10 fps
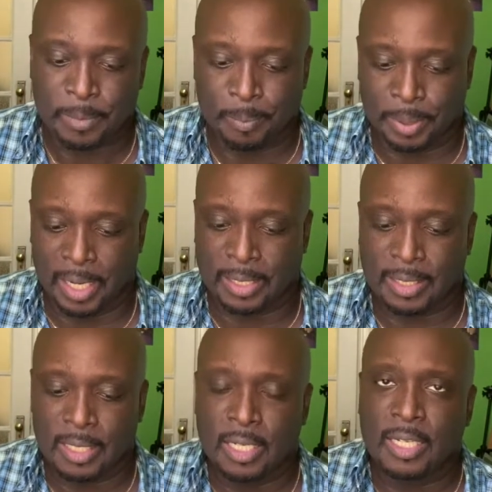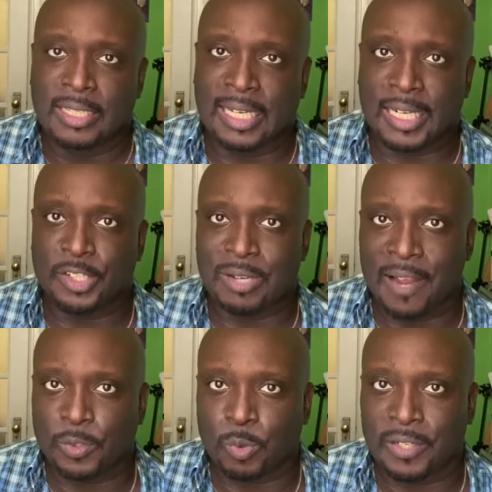But letting it
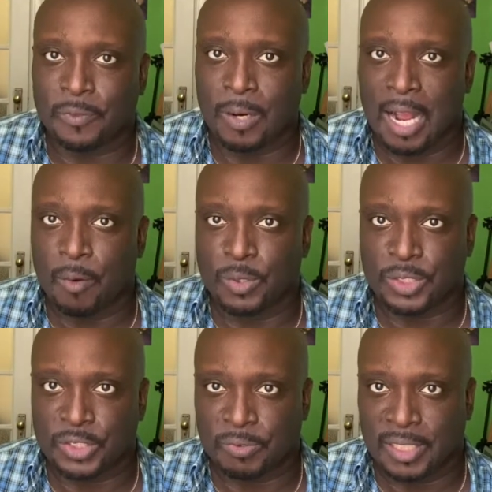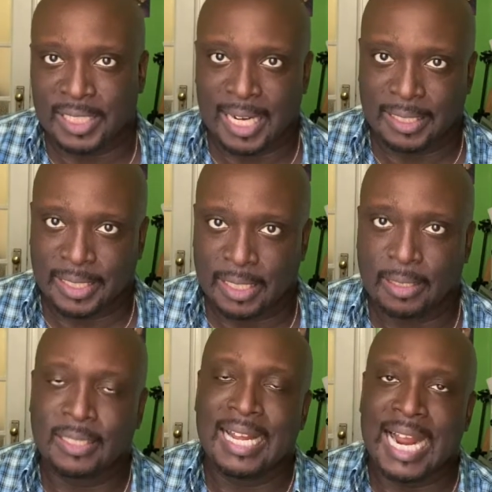dry for 24 hours is really
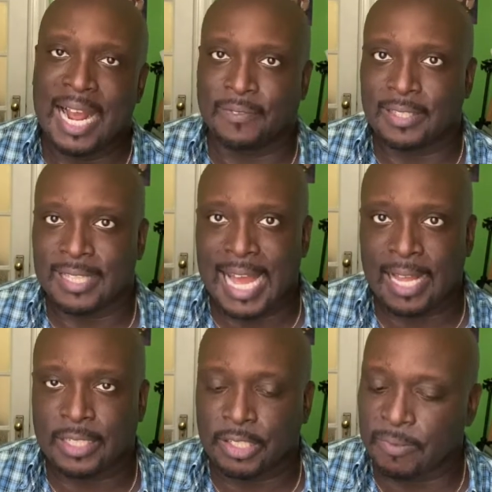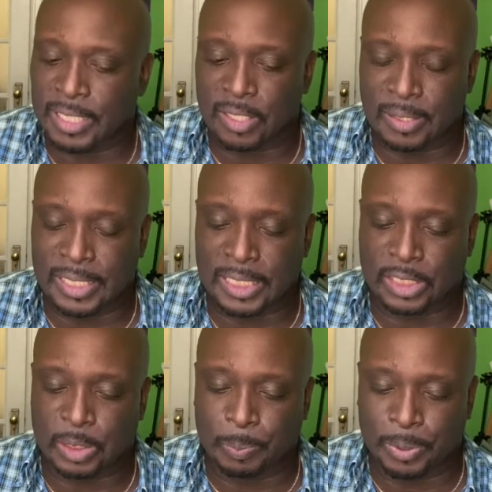ideal. After that, you really don't
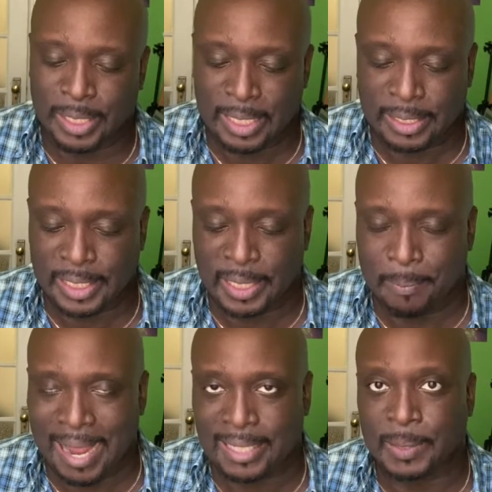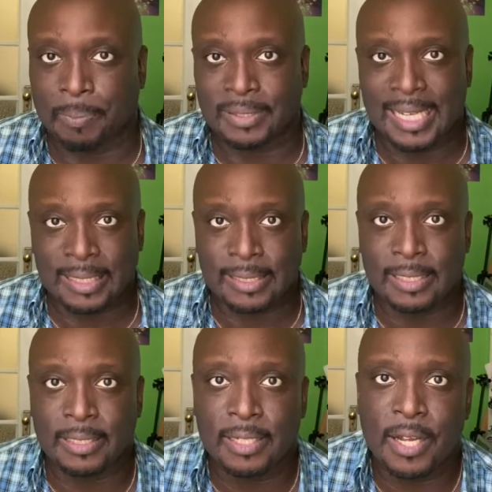need to put anything in the back to protect
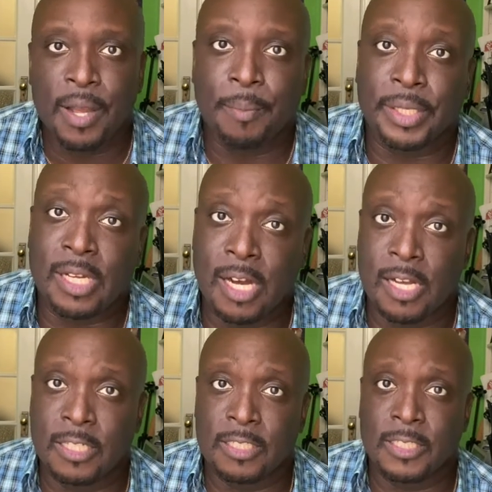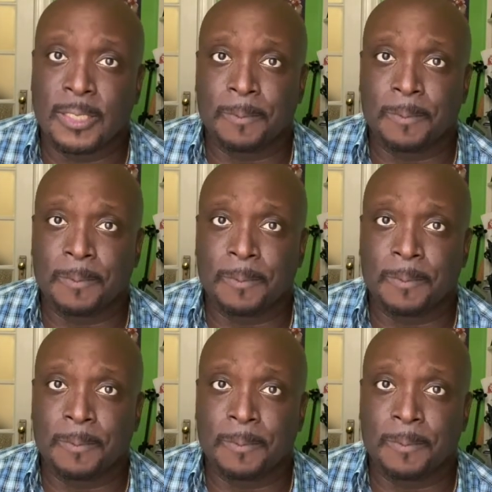it, because